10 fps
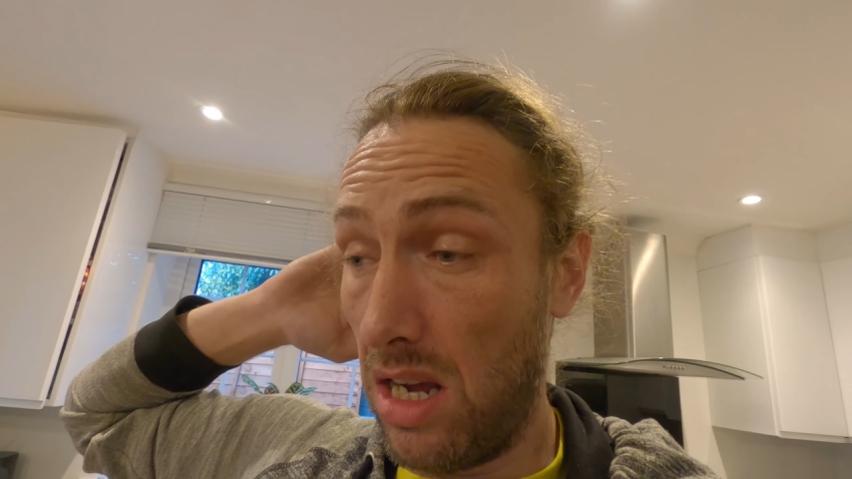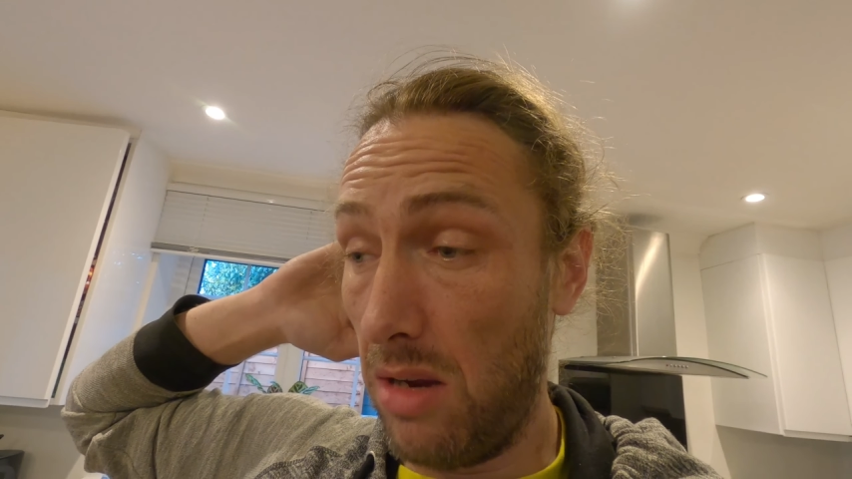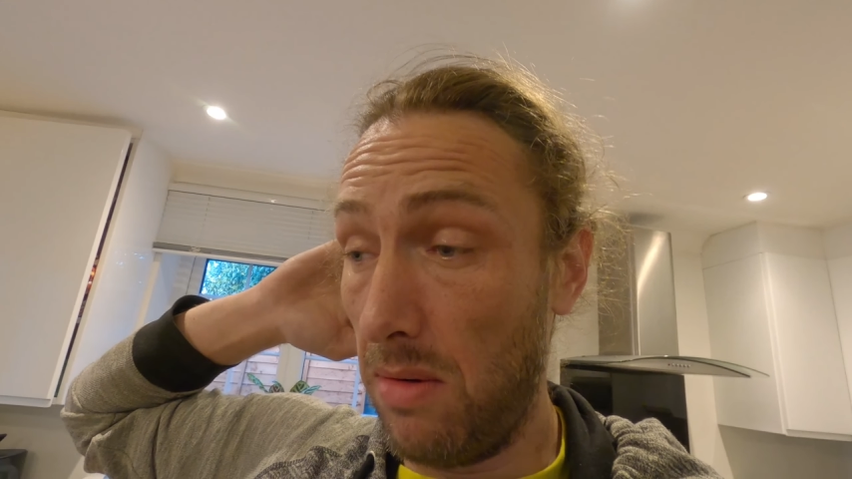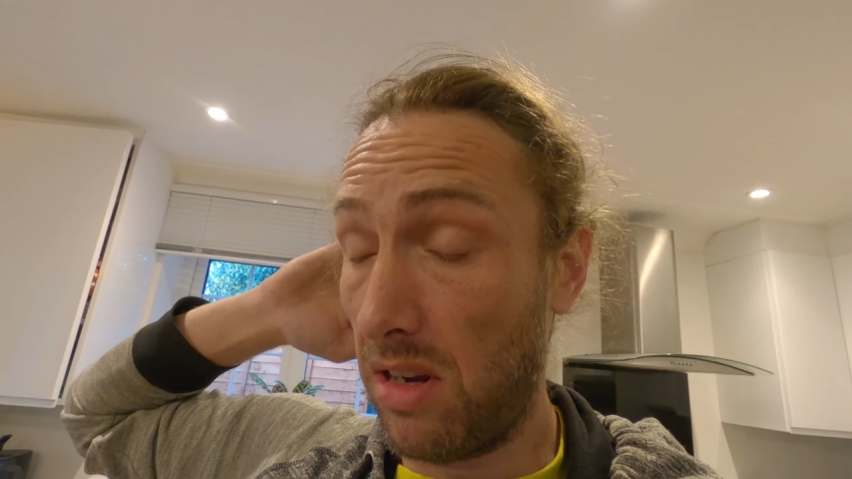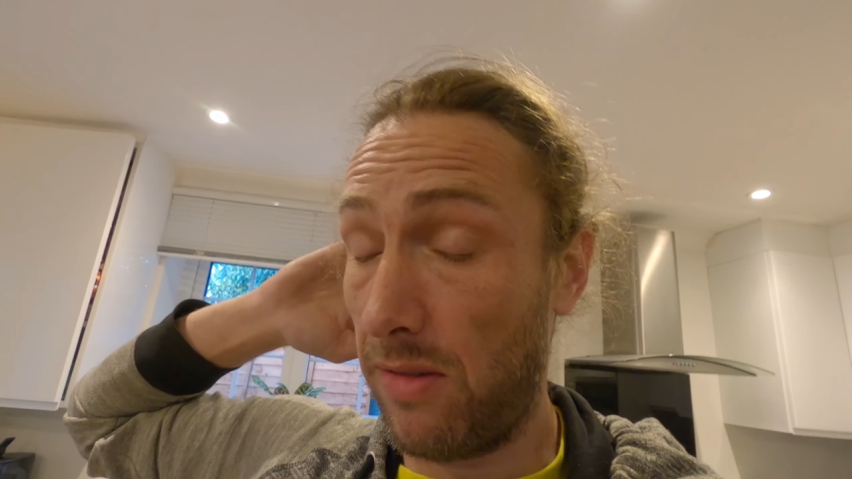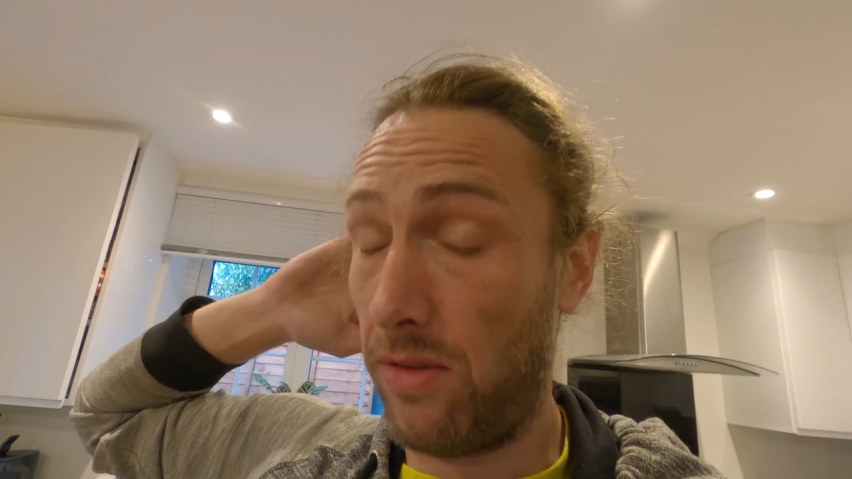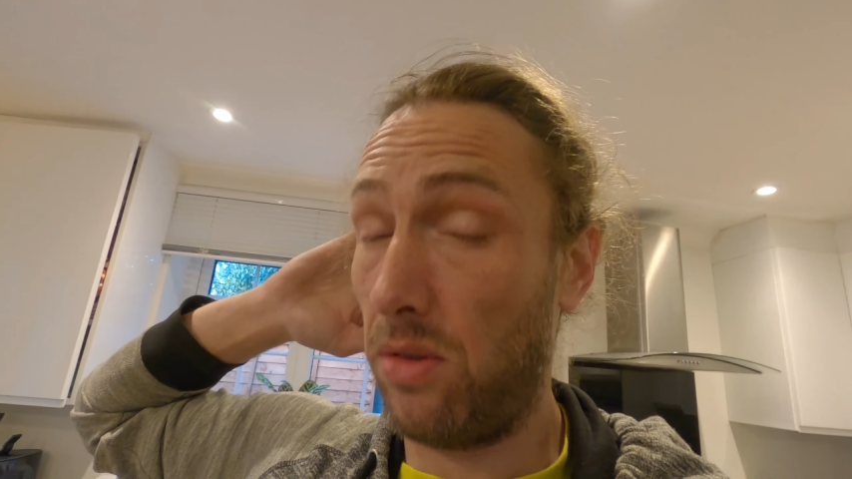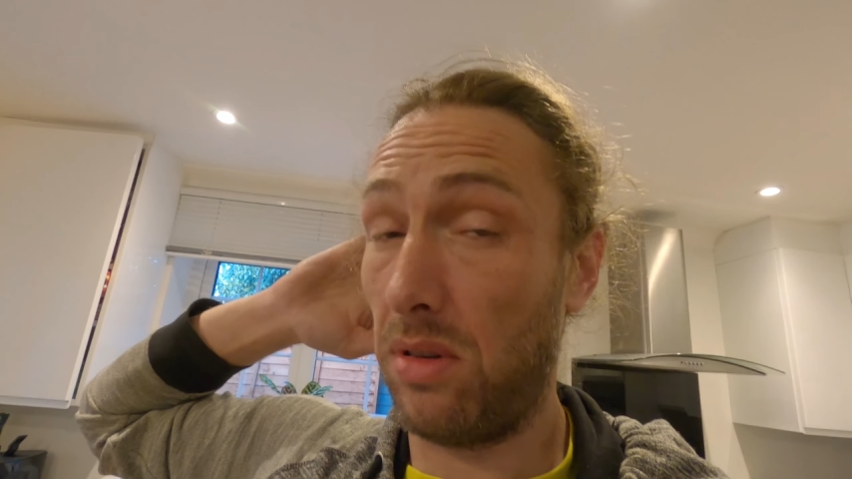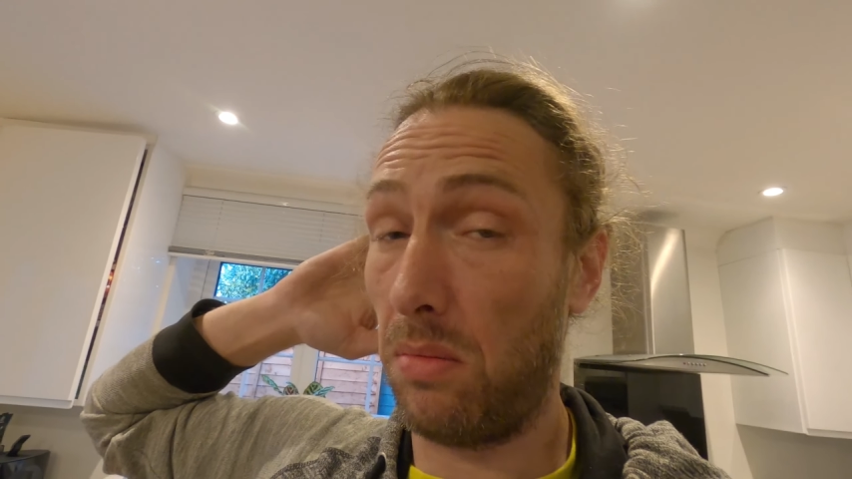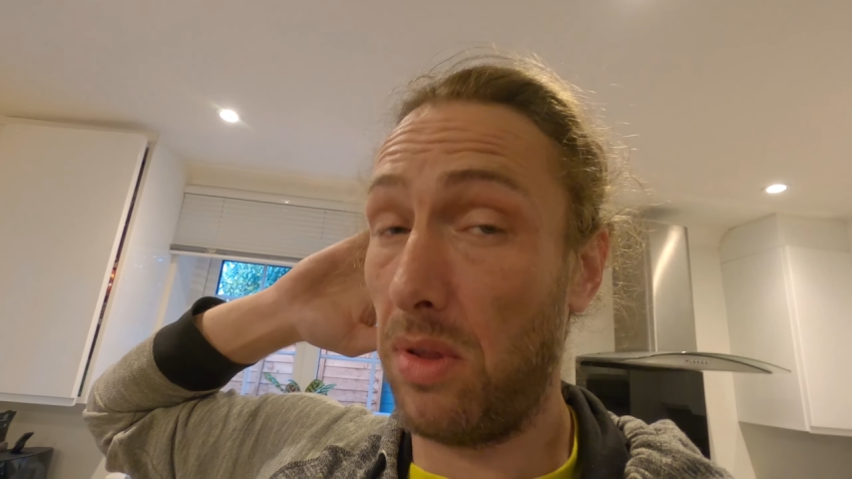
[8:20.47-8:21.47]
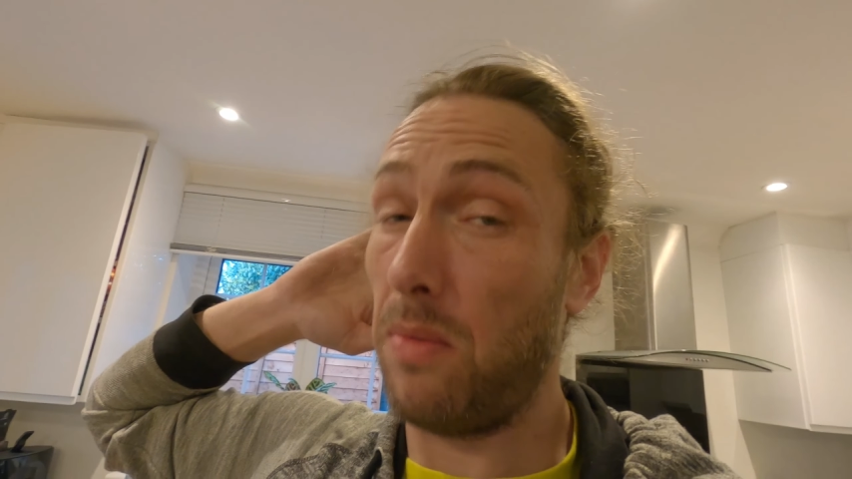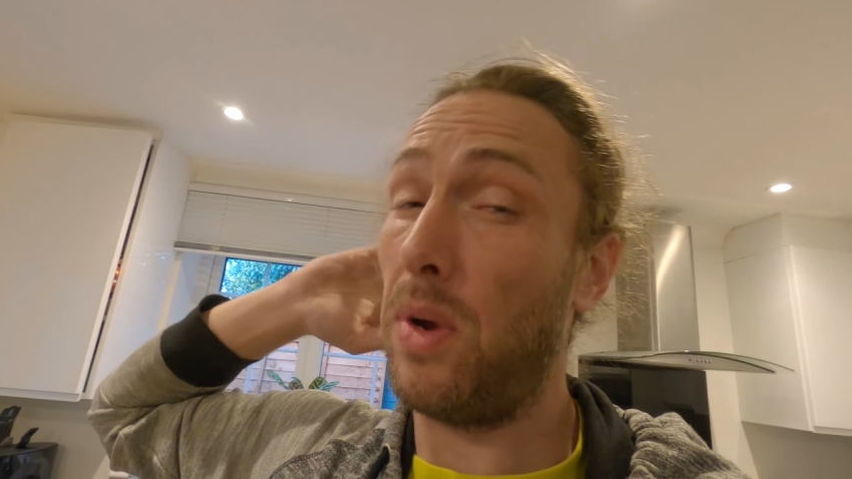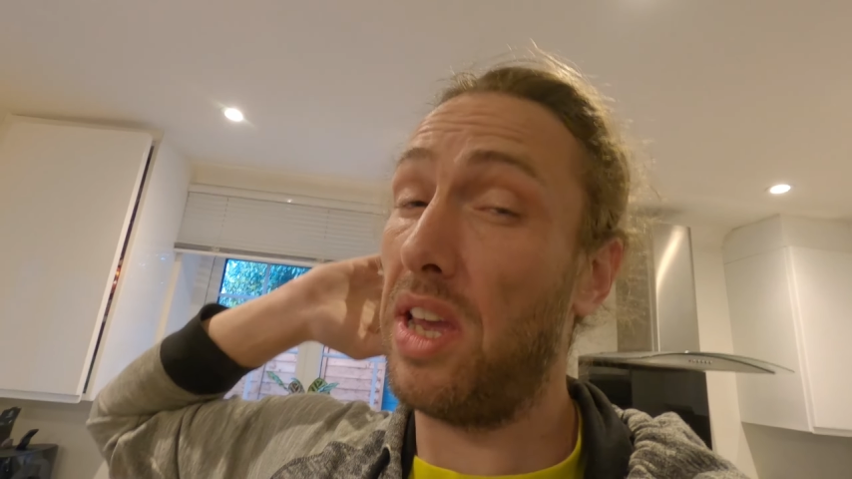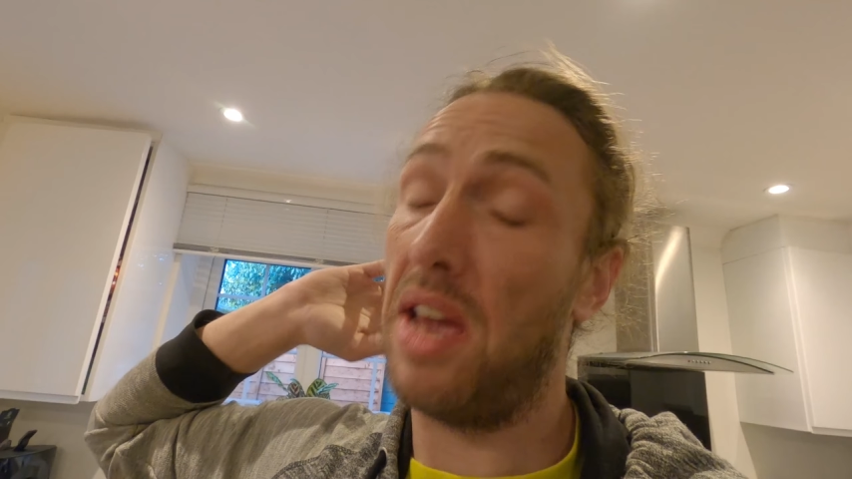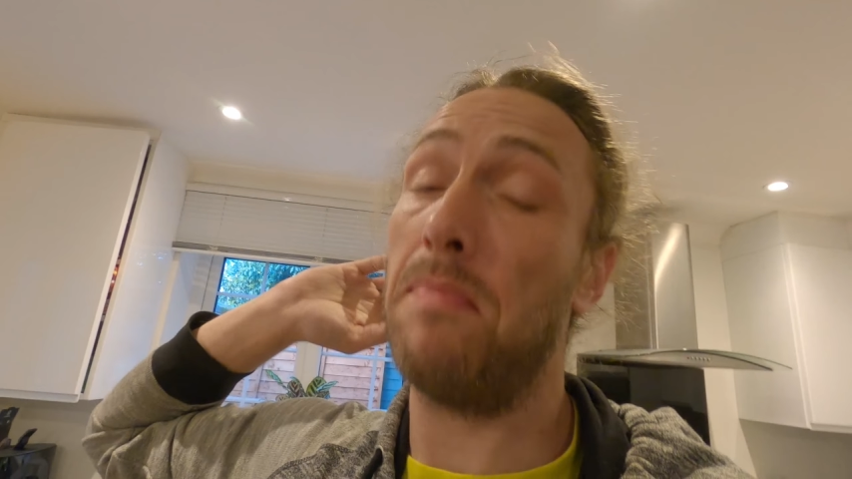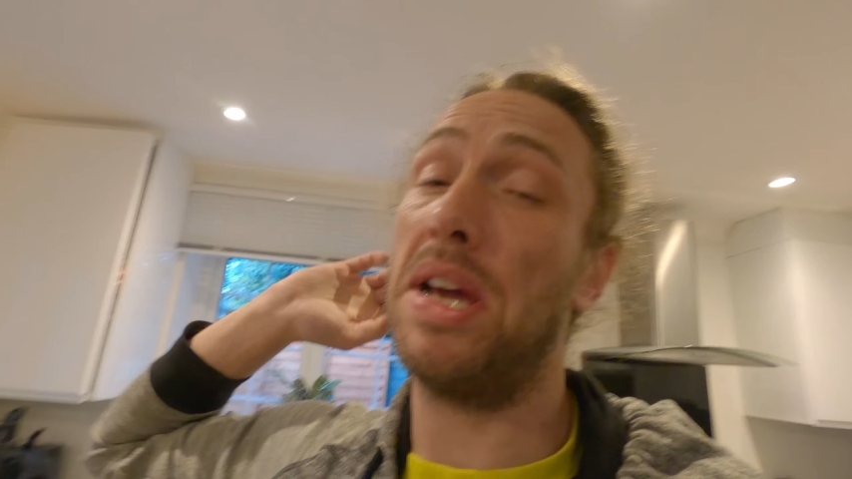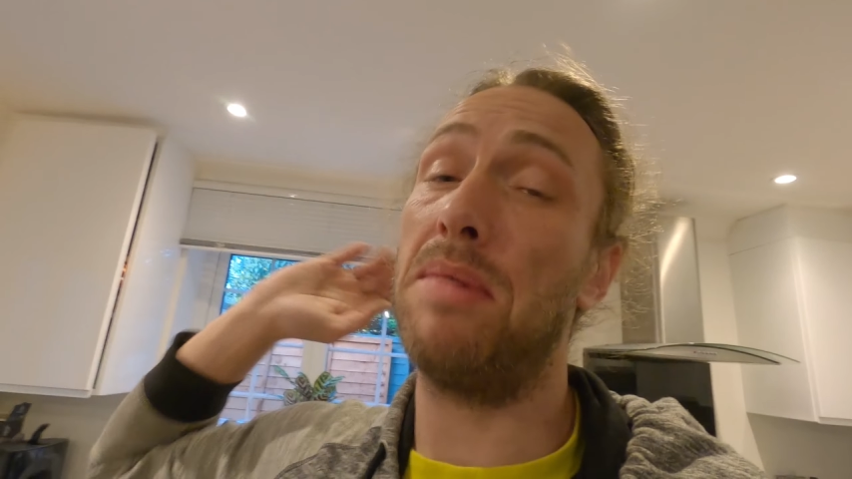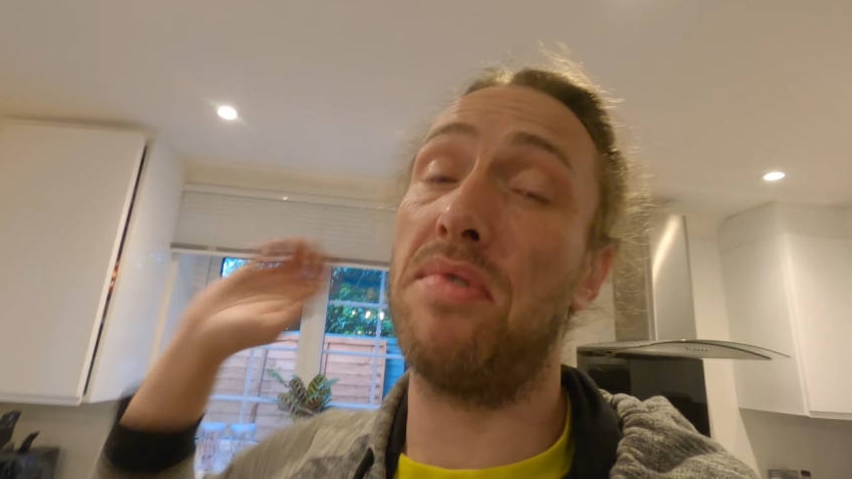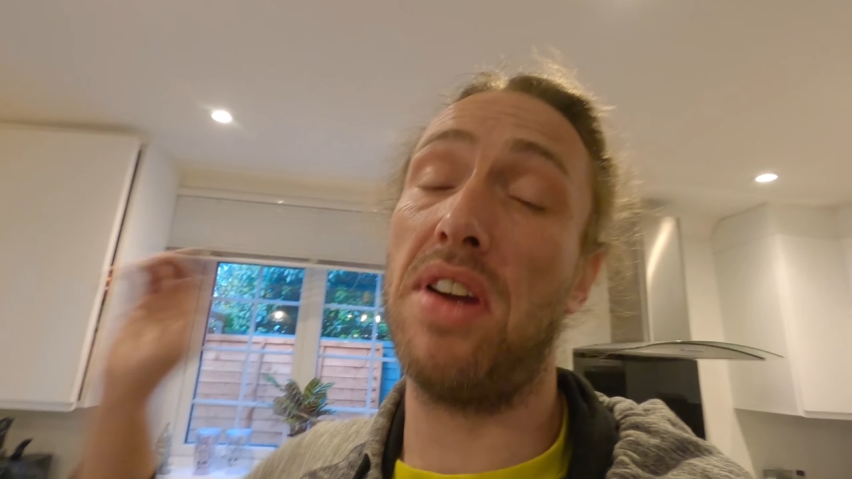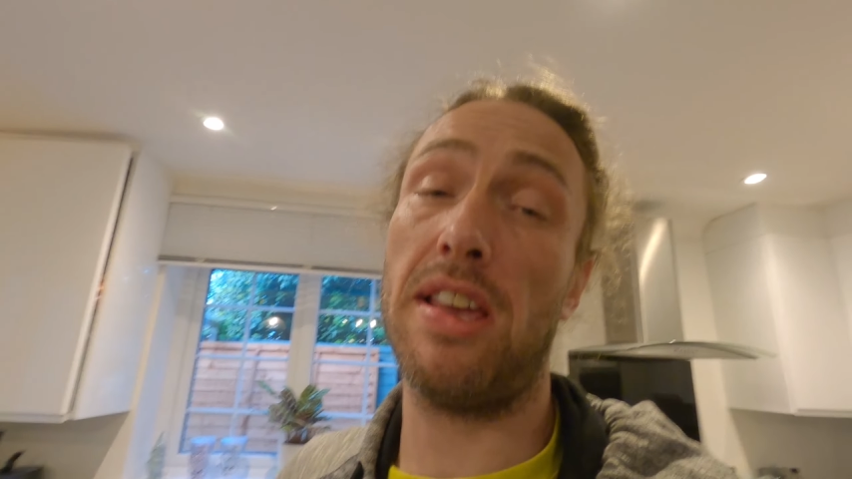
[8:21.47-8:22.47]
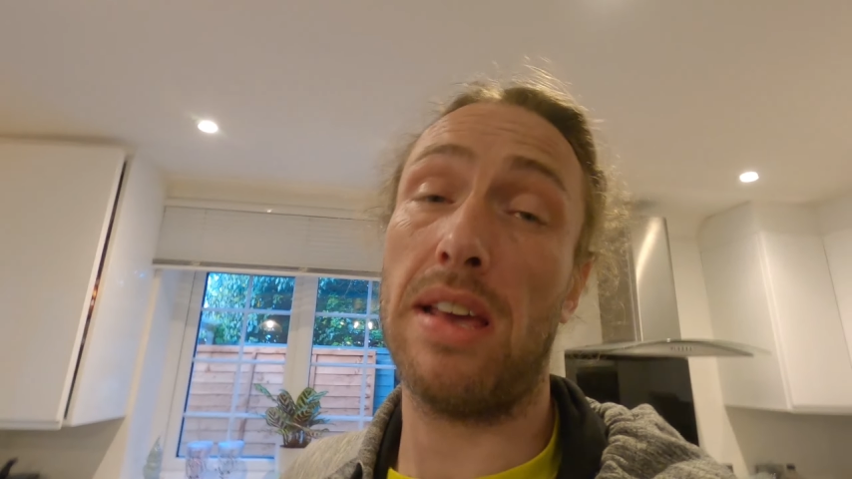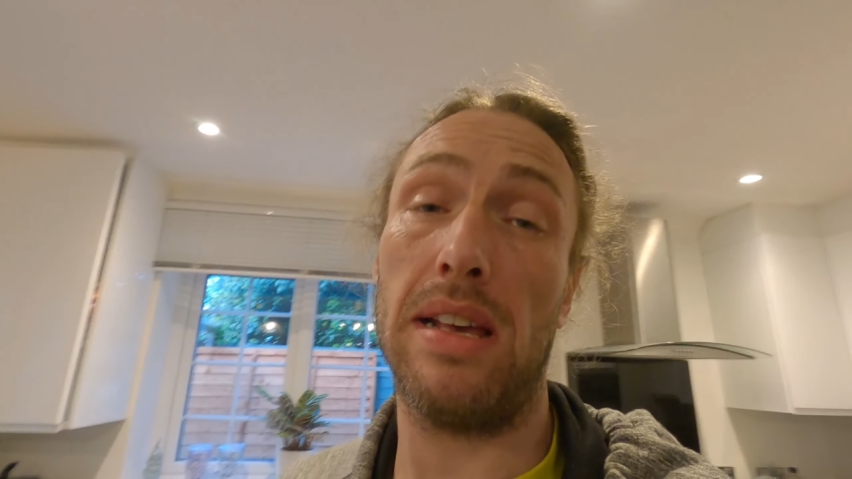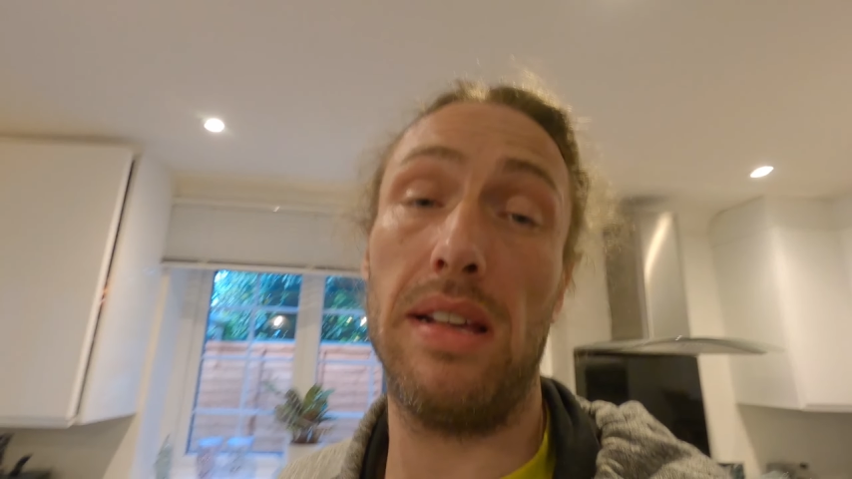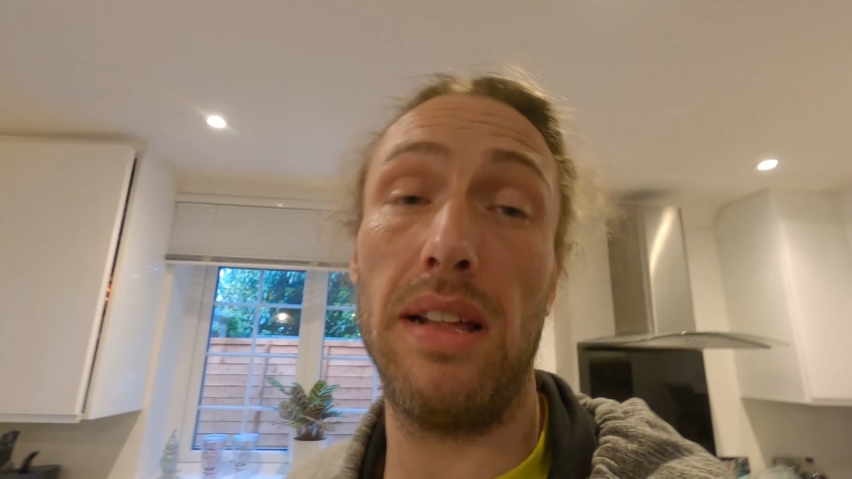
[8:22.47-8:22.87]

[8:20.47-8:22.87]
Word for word: Hope you're looking forward to what the weekend may bring.